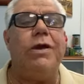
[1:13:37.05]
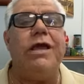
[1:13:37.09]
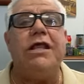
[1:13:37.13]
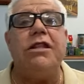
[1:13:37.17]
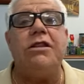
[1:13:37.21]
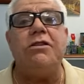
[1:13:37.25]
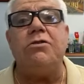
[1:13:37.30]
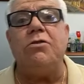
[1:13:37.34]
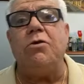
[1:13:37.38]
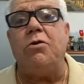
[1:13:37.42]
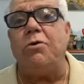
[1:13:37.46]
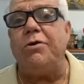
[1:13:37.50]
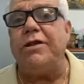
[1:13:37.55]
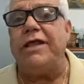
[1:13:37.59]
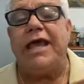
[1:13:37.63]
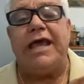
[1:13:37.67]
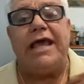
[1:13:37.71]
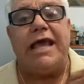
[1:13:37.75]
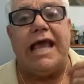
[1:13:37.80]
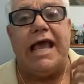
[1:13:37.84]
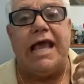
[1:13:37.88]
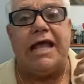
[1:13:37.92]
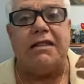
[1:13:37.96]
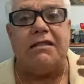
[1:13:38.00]
We know
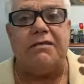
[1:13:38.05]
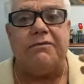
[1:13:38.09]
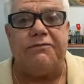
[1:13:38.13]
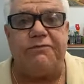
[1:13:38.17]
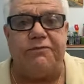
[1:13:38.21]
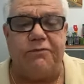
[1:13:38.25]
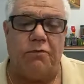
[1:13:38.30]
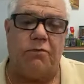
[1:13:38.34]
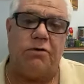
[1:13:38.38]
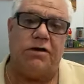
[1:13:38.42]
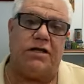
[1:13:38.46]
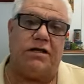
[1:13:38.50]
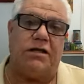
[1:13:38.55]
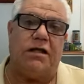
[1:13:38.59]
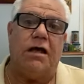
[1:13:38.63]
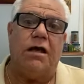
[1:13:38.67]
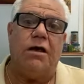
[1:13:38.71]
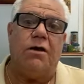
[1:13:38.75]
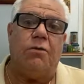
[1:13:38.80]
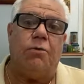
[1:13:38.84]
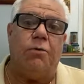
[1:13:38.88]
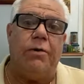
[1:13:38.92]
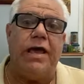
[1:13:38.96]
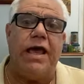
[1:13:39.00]
they can't afford it.
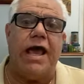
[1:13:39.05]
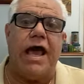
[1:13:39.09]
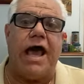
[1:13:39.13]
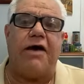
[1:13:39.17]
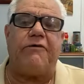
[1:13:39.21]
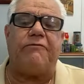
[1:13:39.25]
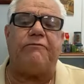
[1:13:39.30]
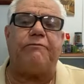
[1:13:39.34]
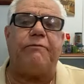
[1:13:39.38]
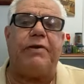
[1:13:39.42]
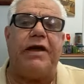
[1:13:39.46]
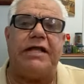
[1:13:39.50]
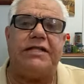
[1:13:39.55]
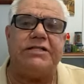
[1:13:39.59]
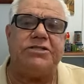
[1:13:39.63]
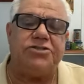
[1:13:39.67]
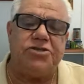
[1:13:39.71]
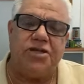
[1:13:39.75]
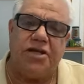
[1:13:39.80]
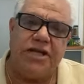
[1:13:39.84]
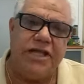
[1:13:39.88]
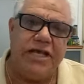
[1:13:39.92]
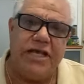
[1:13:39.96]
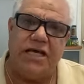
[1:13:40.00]
We have
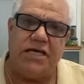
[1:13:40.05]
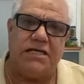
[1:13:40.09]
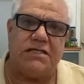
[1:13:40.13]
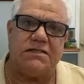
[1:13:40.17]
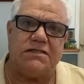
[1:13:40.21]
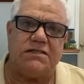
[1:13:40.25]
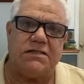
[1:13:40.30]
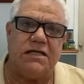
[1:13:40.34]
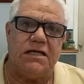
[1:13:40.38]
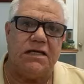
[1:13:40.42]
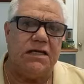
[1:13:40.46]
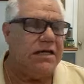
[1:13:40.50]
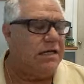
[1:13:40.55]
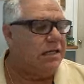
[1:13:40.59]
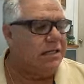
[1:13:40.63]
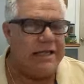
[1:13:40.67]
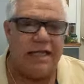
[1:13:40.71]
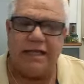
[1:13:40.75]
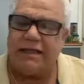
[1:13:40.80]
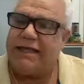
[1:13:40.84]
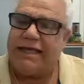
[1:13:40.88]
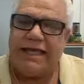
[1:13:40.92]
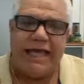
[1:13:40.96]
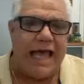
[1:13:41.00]
pensioners
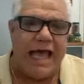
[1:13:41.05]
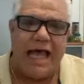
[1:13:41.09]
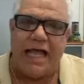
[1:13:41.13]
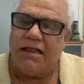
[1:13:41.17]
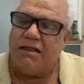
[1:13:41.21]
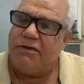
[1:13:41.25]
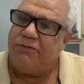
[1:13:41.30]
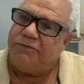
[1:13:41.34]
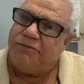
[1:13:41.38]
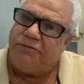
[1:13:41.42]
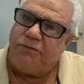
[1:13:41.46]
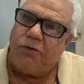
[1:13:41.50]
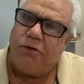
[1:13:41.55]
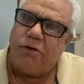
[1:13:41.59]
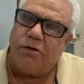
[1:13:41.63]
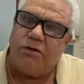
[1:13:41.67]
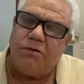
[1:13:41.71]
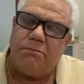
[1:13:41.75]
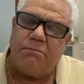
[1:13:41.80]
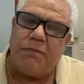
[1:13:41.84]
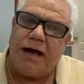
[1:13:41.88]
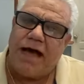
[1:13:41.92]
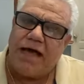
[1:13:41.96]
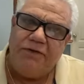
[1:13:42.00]
that can't
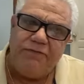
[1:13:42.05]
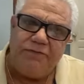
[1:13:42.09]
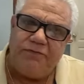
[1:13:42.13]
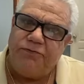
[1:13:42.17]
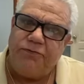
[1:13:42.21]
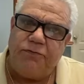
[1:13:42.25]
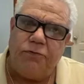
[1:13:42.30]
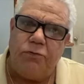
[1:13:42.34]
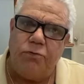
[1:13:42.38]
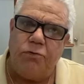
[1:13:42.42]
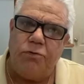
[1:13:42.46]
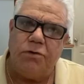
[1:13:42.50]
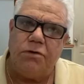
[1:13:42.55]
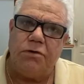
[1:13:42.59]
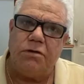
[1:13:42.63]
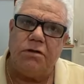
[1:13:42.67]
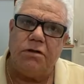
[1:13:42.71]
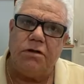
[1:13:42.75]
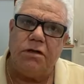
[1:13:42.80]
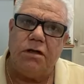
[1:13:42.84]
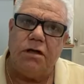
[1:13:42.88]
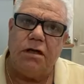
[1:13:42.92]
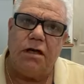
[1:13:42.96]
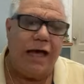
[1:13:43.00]
afford to buy food
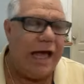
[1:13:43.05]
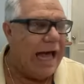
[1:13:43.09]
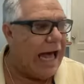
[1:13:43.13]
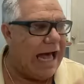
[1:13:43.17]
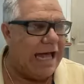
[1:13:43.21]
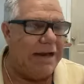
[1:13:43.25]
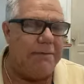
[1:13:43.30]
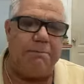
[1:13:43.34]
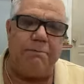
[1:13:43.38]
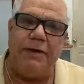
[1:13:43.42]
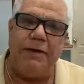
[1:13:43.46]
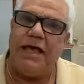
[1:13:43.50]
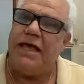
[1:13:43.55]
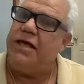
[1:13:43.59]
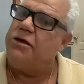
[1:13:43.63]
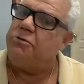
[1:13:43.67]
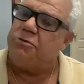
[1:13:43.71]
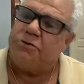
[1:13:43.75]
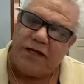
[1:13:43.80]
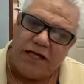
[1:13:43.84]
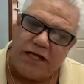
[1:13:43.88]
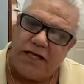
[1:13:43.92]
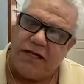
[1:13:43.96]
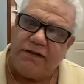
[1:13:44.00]
and pay
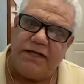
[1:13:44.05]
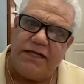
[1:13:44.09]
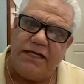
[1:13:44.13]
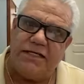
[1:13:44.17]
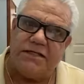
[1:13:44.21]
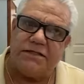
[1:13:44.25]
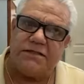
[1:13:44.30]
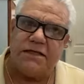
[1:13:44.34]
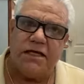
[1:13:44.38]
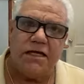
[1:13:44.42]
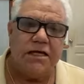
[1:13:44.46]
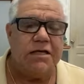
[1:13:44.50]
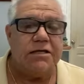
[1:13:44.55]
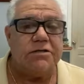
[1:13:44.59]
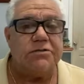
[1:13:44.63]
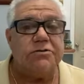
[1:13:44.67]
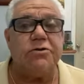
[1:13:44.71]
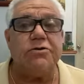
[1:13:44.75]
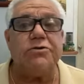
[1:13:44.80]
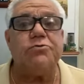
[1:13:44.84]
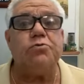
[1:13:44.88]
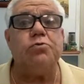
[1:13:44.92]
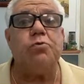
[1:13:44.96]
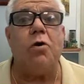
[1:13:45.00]
utilities.
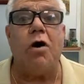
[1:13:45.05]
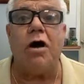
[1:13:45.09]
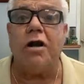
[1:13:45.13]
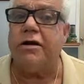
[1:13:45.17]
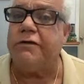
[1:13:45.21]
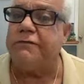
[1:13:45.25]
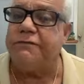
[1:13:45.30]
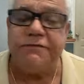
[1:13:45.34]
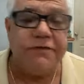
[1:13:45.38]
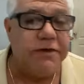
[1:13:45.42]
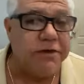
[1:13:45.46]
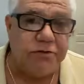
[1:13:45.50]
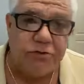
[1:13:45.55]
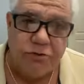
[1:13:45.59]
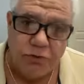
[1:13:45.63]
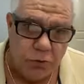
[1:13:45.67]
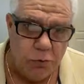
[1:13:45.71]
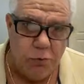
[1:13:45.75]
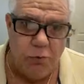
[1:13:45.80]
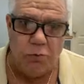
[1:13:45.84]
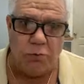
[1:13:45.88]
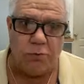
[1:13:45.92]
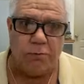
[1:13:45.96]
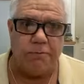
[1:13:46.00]
So it's one of the
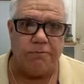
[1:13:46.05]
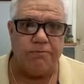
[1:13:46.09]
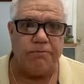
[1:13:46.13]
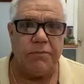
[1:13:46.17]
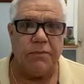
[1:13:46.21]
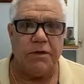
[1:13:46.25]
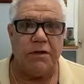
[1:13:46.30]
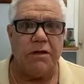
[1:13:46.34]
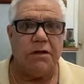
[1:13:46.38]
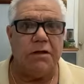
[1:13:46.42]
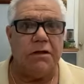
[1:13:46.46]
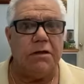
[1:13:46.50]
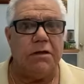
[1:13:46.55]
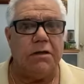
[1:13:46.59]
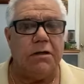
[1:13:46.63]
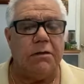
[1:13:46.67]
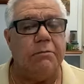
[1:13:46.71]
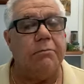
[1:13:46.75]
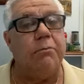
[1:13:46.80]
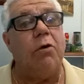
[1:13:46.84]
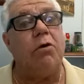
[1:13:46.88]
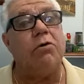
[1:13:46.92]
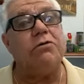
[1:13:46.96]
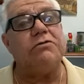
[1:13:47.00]
two.
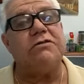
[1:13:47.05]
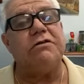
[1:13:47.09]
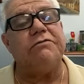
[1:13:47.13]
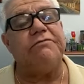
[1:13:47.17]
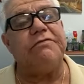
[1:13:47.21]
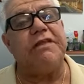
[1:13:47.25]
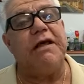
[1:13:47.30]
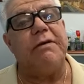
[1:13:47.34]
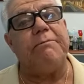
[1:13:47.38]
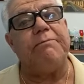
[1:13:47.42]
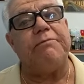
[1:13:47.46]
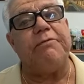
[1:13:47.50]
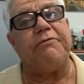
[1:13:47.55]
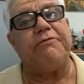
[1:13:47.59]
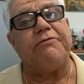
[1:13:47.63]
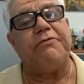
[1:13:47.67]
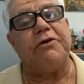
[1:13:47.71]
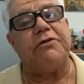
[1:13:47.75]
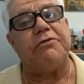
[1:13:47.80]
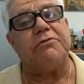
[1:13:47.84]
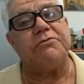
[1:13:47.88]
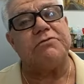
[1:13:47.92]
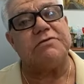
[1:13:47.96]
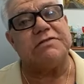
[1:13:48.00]
Most of them
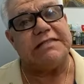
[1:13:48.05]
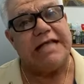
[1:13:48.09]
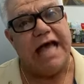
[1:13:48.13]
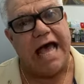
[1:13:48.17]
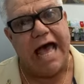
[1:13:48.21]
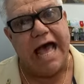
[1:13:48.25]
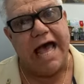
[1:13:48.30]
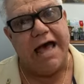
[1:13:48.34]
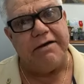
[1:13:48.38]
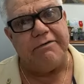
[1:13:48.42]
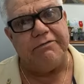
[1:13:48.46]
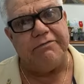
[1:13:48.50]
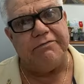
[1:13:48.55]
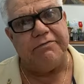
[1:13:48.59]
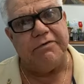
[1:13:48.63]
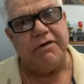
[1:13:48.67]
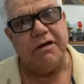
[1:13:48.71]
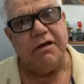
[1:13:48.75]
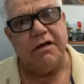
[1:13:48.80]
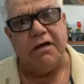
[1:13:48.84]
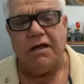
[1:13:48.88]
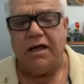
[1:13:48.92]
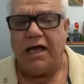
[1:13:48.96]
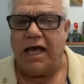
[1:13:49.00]
prefer to
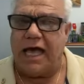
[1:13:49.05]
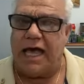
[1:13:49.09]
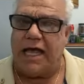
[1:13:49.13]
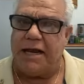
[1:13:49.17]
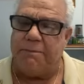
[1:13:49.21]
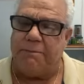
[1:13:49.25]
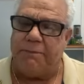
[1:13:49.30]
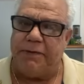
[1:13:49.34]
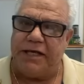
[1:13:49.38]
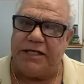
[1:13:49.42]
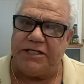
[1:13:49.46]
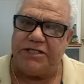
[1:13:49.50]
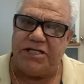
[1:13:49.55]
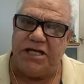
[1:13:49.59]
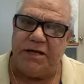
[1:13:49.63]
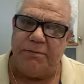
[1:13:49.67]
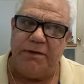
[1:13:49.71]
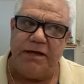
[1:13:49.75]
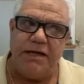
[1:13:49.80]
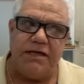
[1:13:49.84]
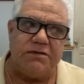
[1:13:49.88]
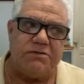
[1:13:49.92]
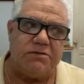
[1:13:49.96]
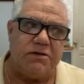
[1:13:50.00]
starve and pay
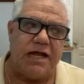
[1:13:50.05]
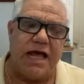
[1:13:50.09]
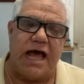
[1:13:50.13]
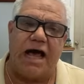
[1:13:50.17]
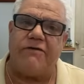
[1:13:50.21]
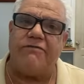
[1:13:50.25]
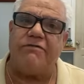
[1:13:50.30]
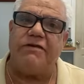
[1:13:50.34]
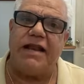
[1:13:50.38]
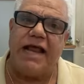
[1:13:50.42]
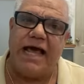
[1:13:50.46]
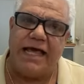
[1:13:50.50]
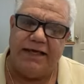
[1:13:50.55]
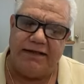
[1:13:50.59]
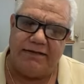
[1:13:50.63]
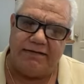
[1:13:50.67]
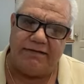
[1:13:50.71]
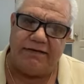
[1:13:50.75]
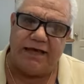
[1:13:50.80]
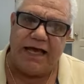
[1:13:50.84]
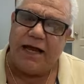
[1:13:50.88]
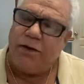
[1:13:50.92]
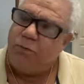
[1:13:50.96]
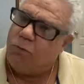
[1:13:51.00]
GEBE so they have
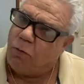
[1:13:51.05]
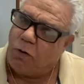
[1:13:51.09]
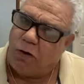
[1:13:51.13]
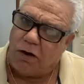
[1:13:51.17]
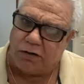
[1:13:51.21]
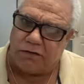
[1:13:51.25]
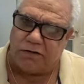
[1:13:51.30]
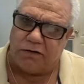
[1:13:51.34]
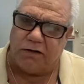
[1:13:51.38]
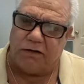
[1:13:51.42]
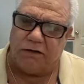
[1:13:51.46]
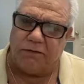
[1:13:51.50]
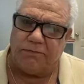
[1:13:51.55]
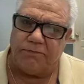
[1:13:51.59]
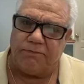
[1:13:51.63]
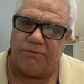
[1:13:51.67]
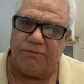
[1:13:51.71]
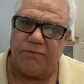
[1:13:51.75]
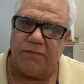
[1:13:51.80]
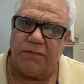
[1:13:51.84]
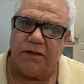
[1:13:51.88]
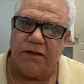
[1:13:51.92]
light and water.